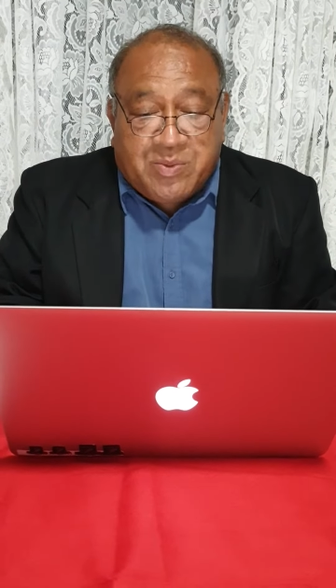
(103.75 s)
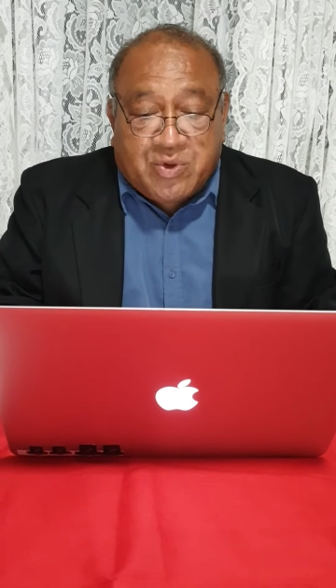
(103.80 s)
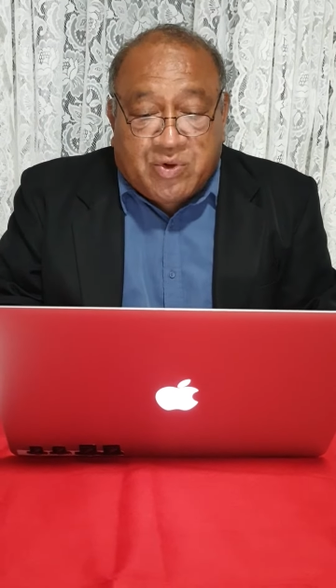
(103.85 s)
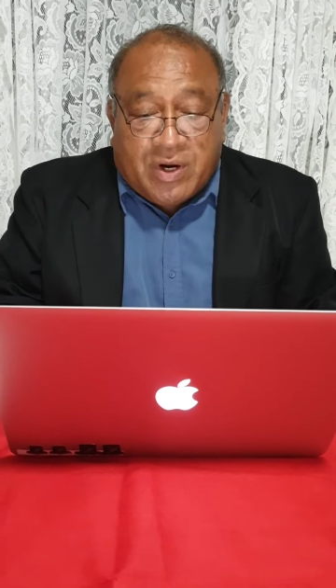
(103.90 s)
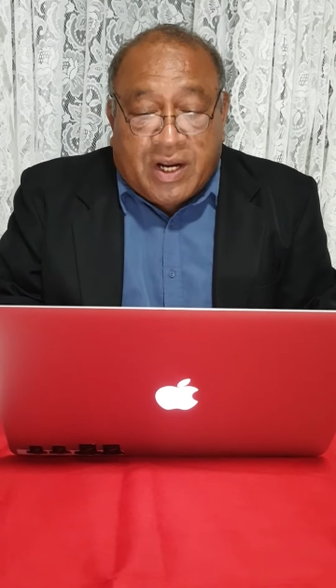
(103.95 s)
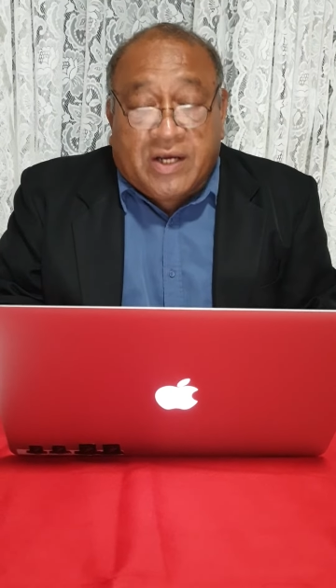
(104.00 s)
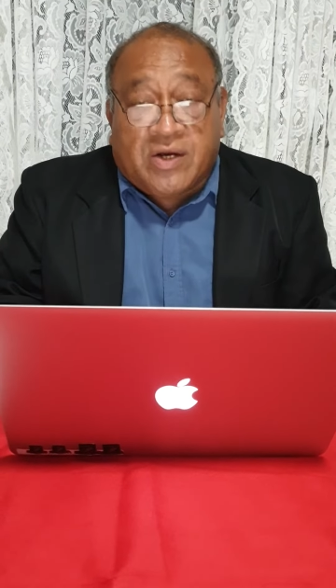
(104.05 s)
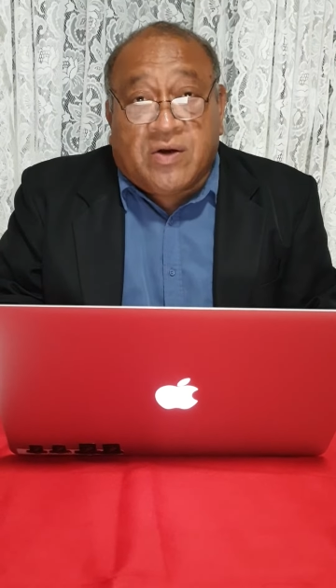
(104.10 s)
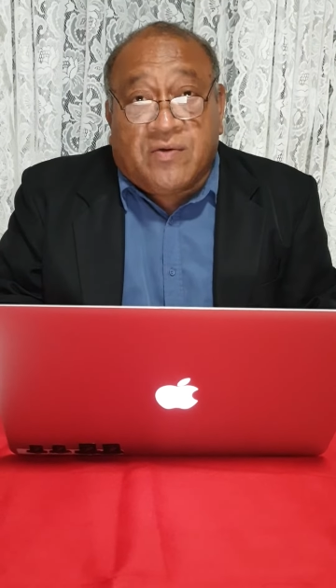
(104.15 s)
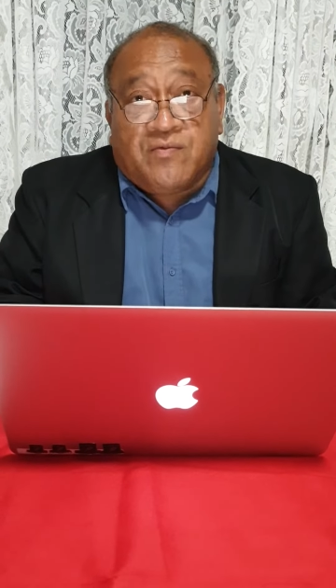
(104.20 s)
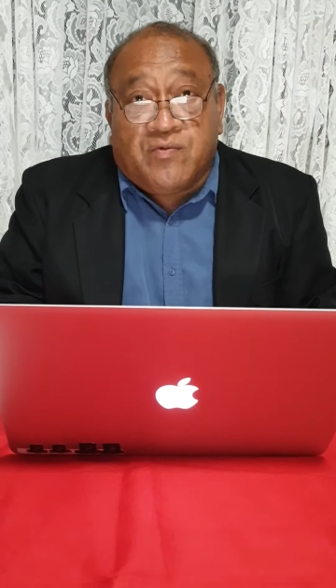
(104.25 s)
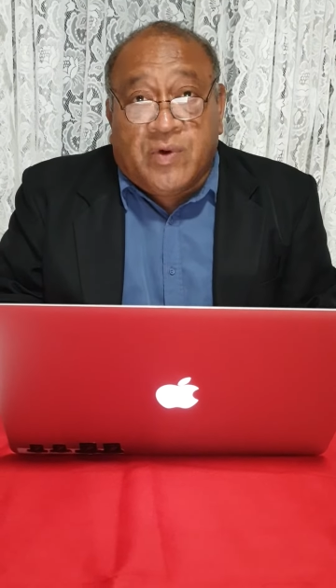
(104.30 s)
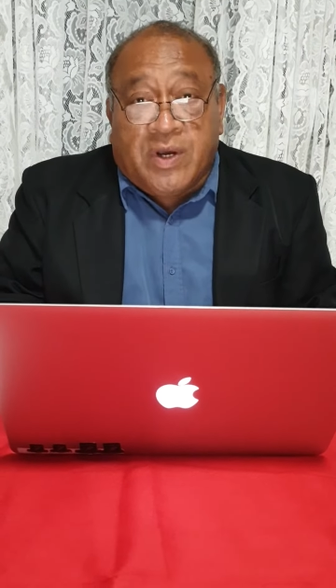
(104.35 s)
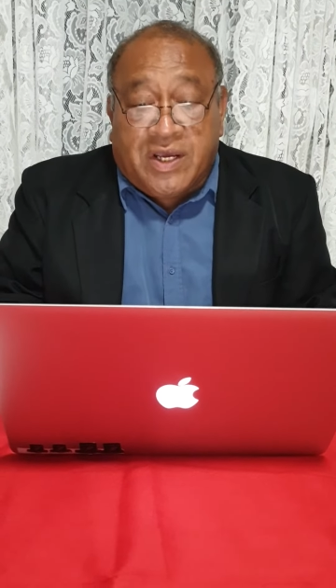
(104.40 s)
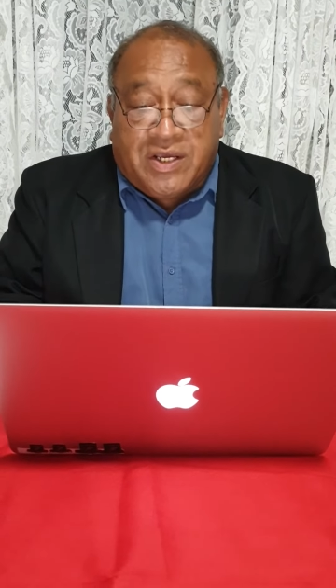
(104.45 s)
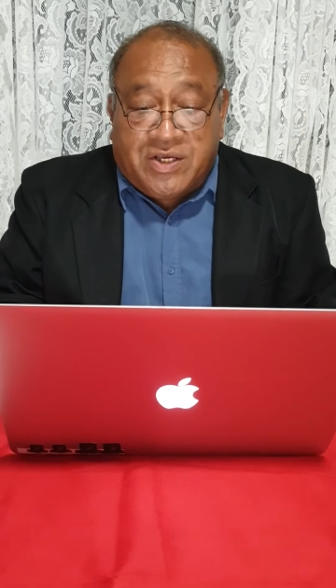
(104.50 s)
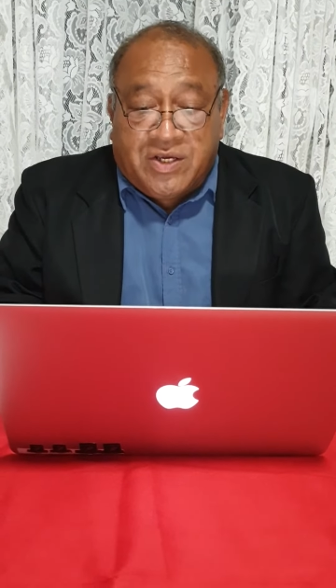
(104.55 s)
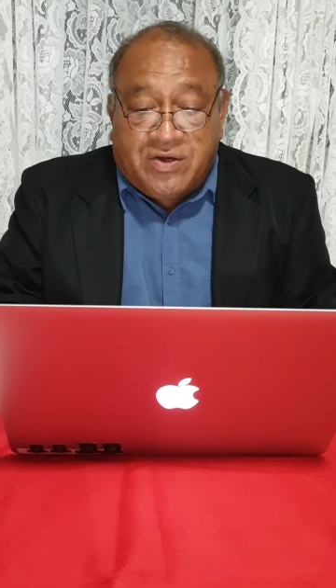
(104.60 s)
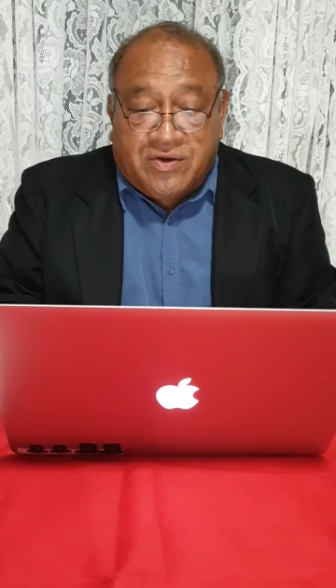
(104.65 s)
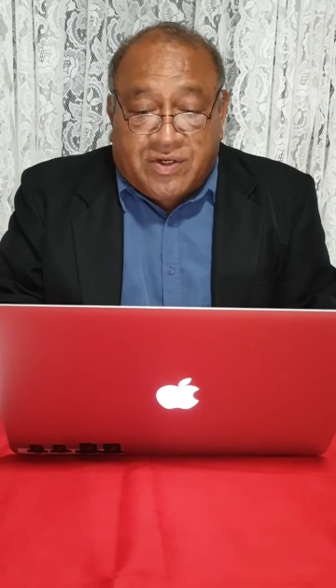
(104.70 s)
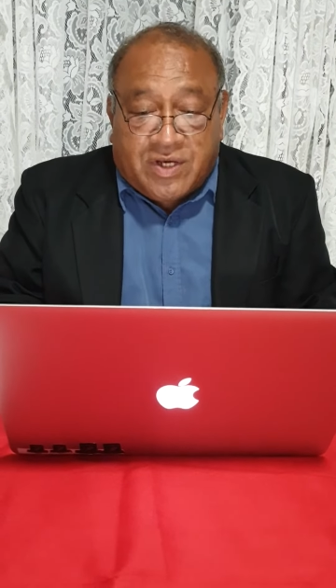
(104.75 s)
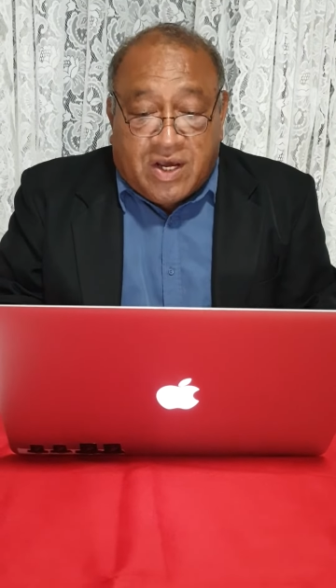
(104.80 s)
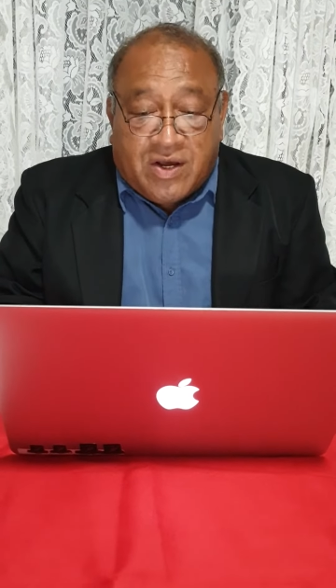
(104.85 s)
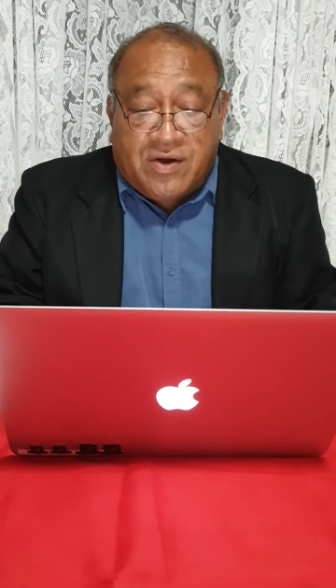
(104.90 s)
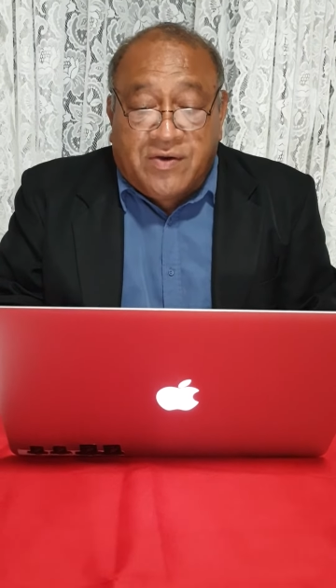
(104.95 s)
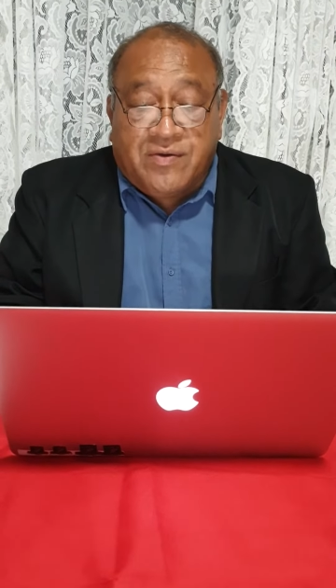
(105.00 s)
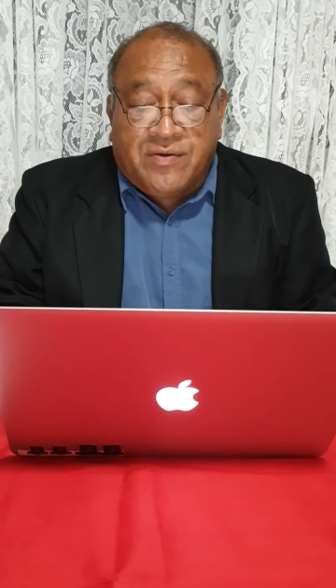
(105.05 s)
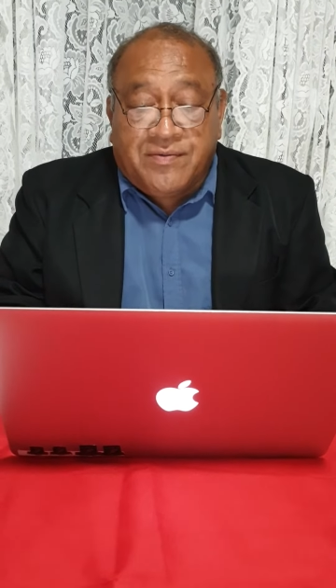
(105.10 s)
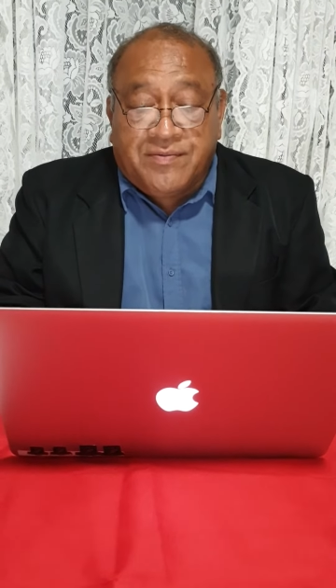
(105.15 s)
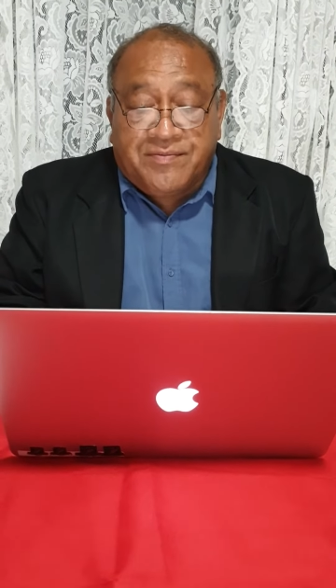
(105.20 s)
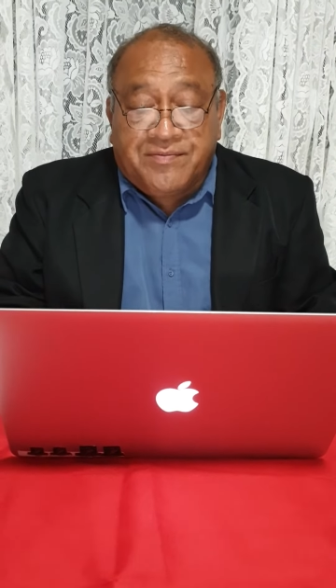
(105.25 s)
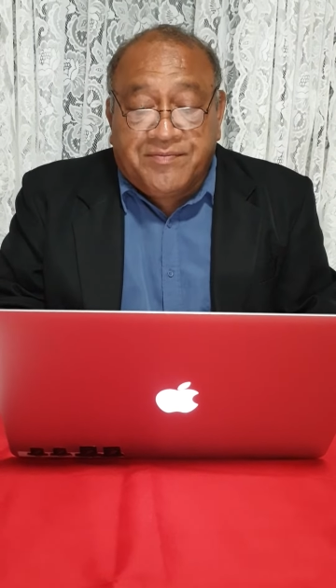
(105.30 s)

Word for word: track of where you go.